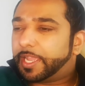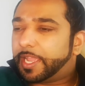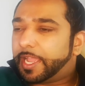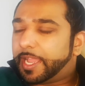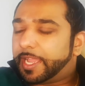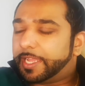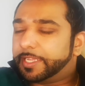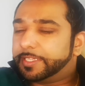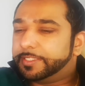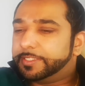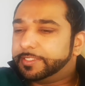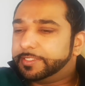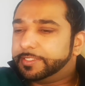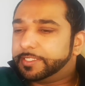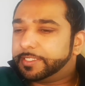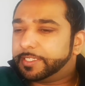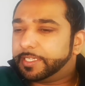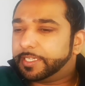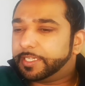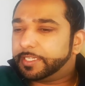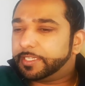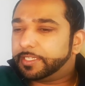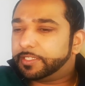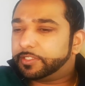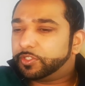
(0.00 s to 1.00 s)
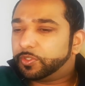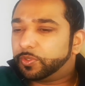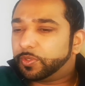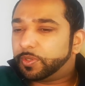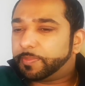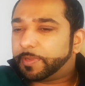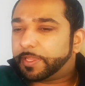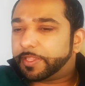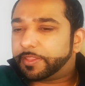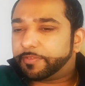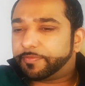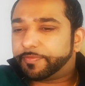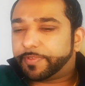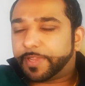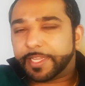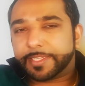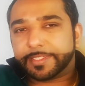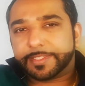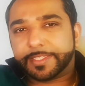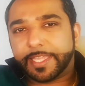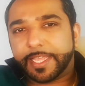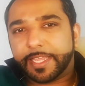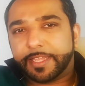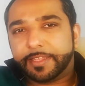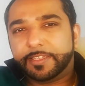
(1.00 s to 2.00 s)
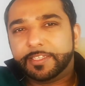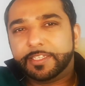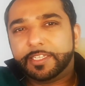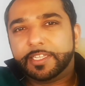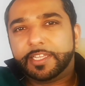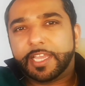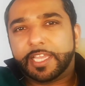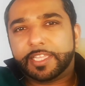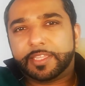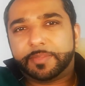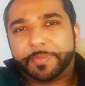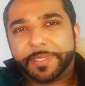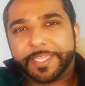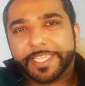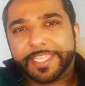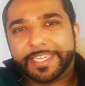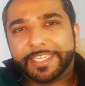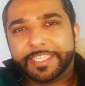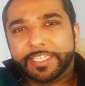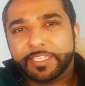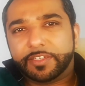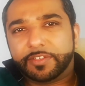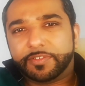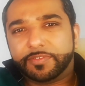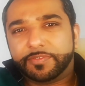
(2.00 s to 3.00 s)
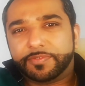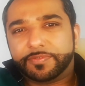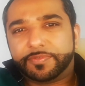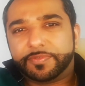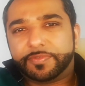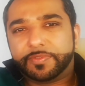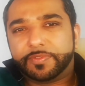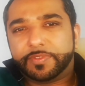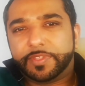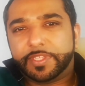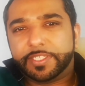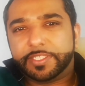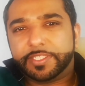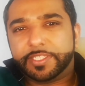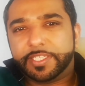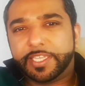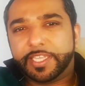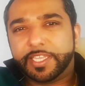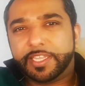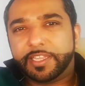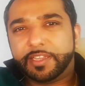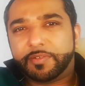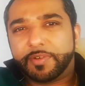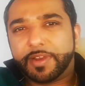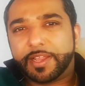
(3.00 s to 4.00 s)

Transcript: and talk about the fact that at the beginning of this year,